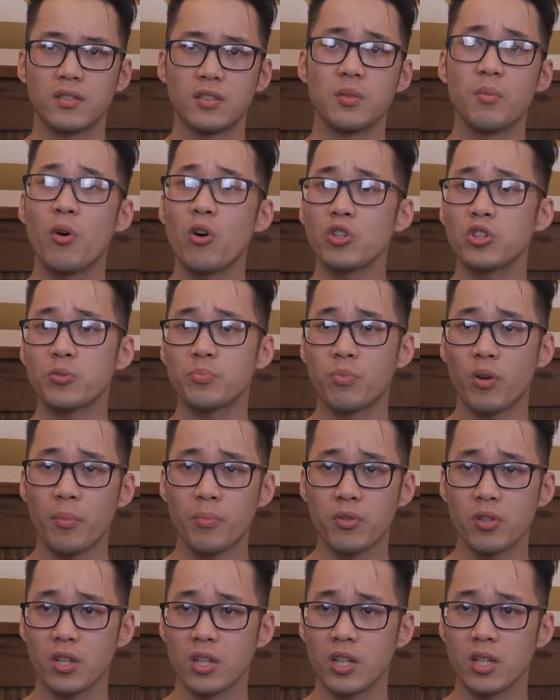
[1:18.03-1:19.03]
The most
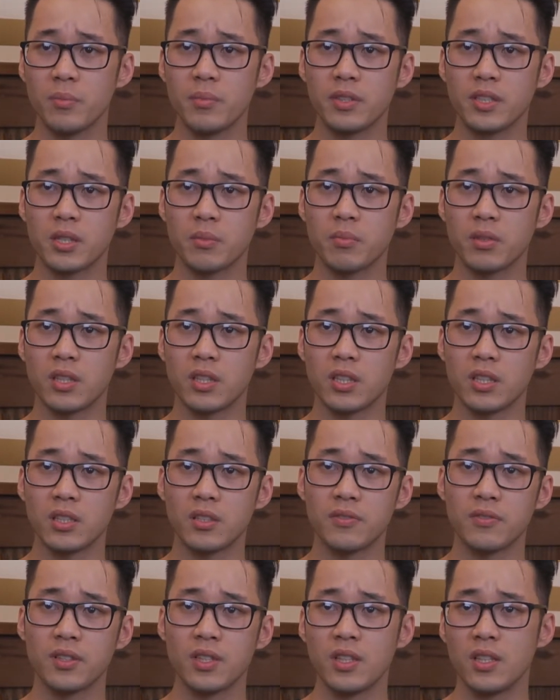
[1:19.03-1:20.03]
popular limiting
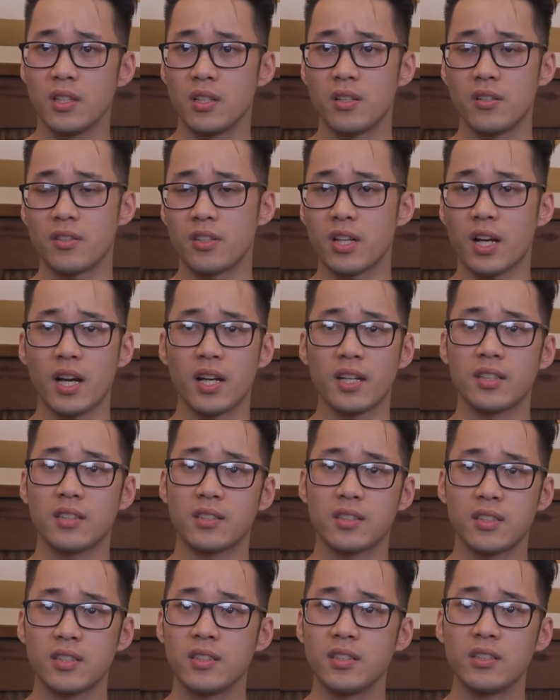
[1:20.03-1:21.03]
belief in the
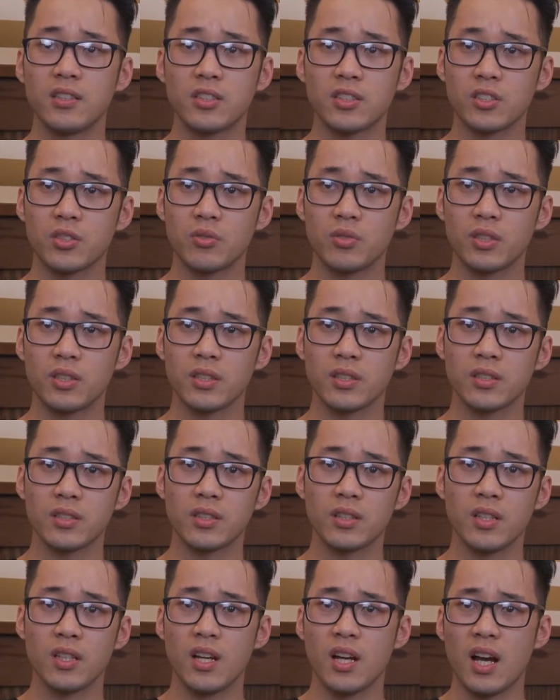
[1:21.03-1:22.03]
IT industry
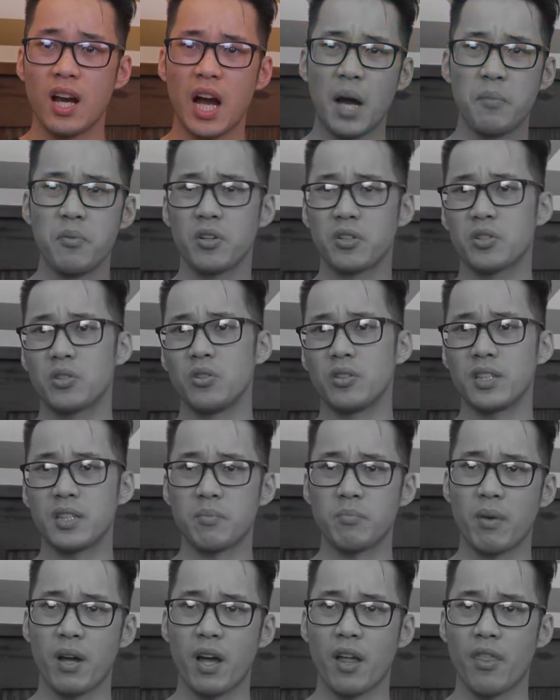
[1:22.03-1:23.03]
is, I'm not good at
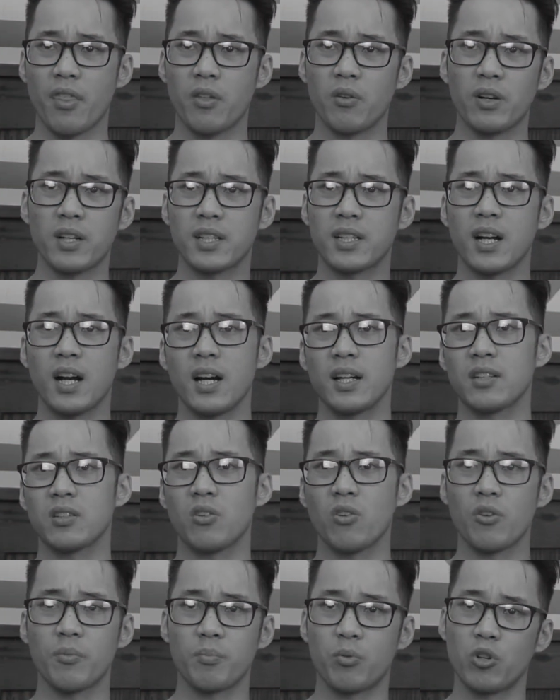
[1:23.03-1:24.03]
math, so I can't
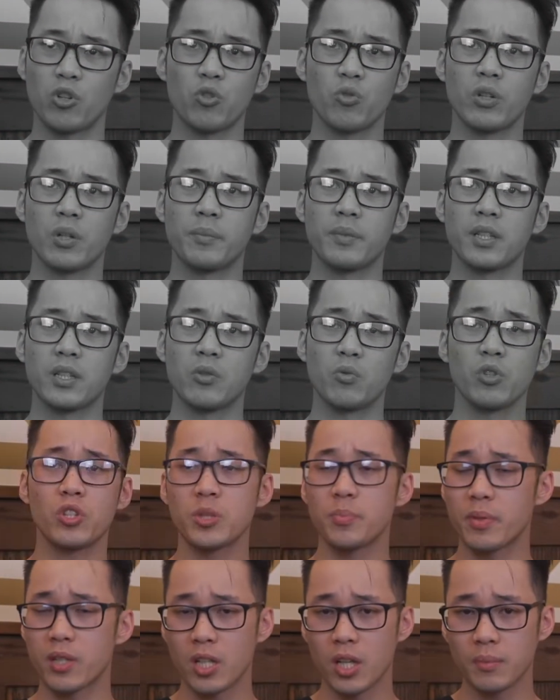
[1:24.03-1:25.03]
learn programming,
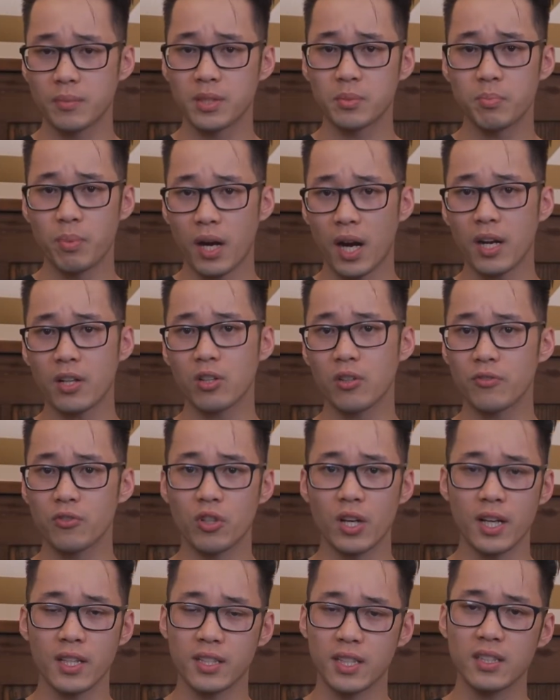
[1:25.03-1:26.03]
which becomes part of
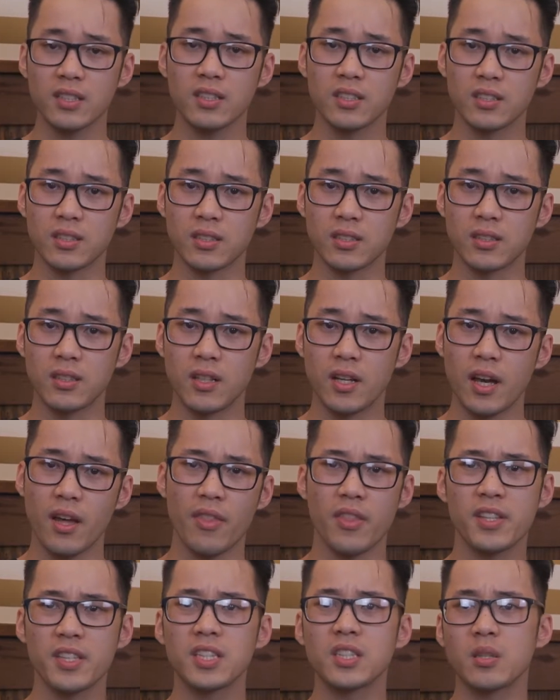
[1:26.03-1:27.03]
your identity.
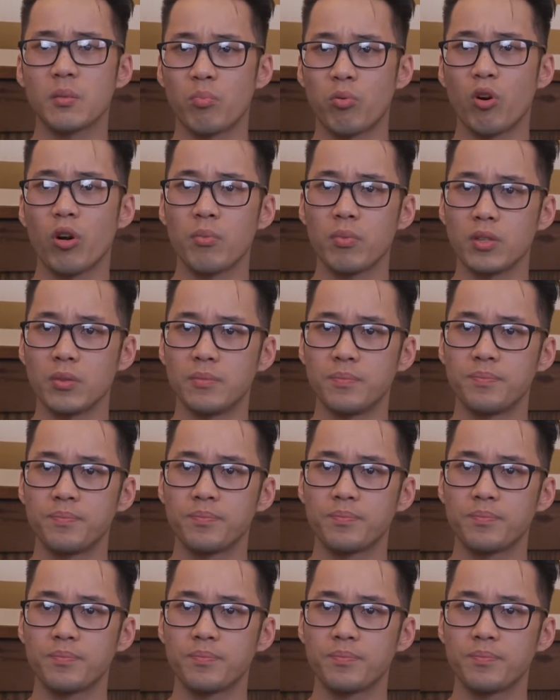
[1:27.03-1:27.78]
And this is a problem.